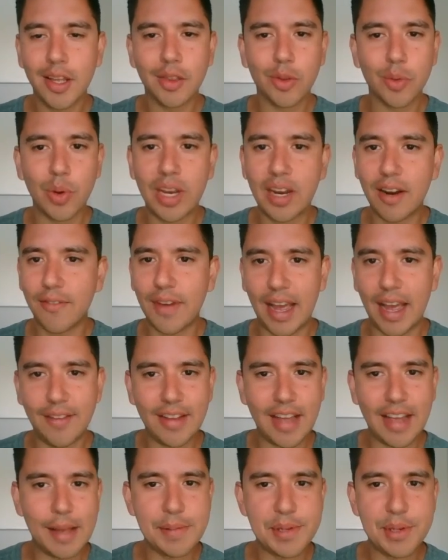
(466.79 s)
3 to 5
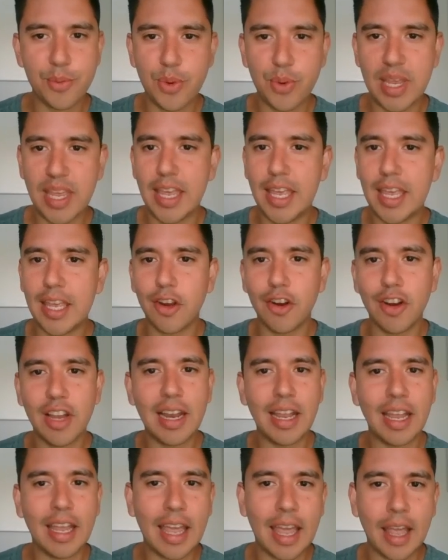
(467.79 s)
times a week, you're
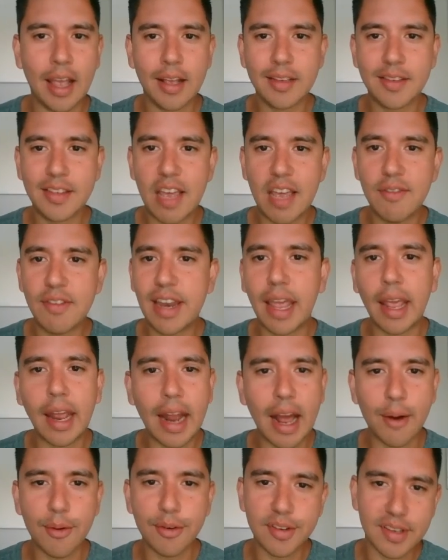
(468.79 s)
getting 7-8
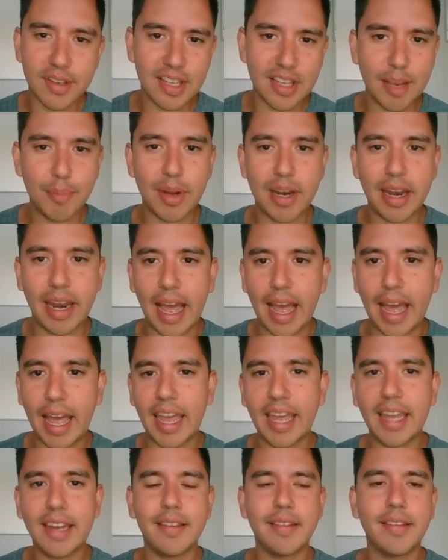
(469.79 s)
hours of sleep a
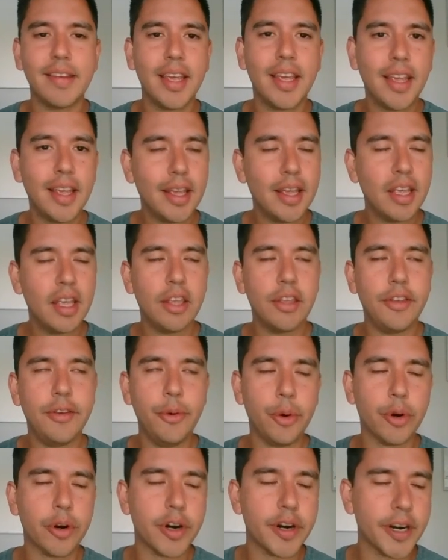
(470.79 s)
night,
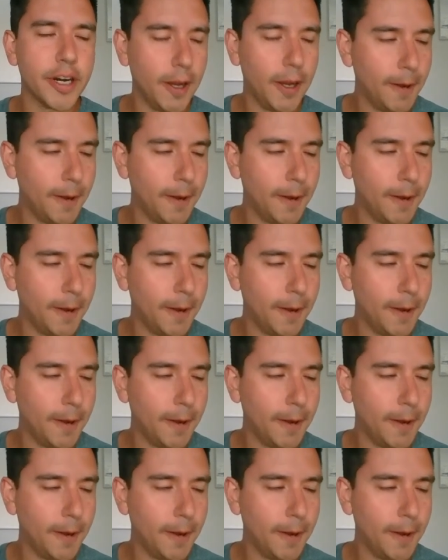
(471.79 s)
you're